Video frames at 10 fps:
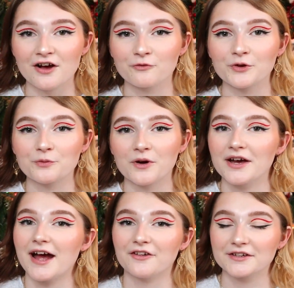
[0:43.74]
off with
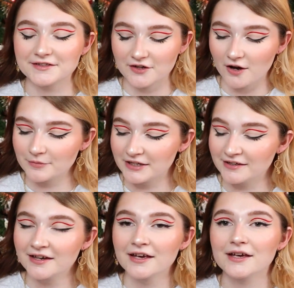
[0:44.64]
what Alex got
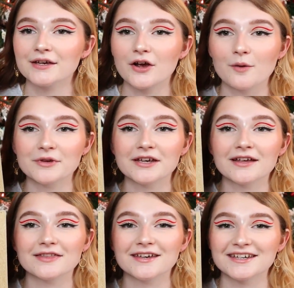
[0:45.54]
me. He got me
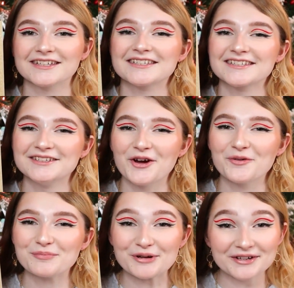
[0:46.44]
this
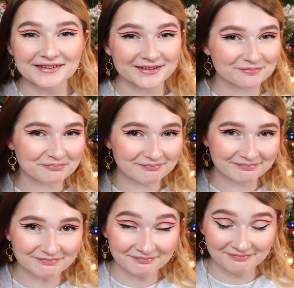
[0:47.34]
notebook
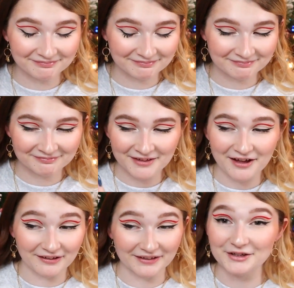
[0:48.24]

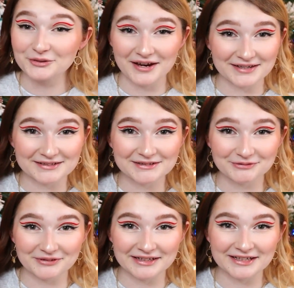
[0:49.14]
let you guys
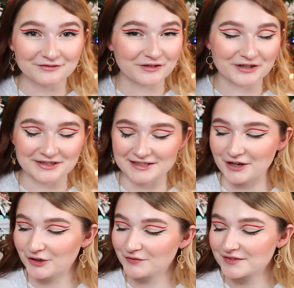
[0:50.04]
read it for
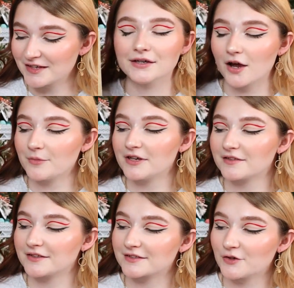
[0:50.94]
yourselves. He got me
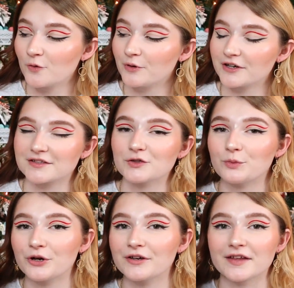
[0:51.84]
this notebook to
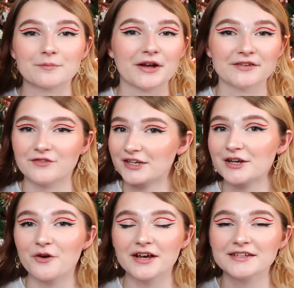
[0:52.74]
put like my
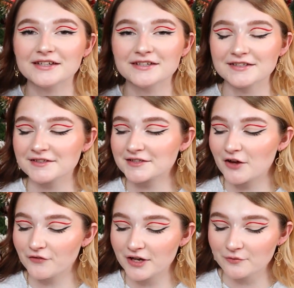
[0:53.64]
video ideas and
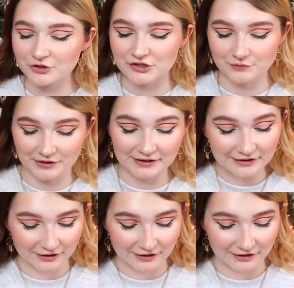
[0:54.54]
stuff in, which is really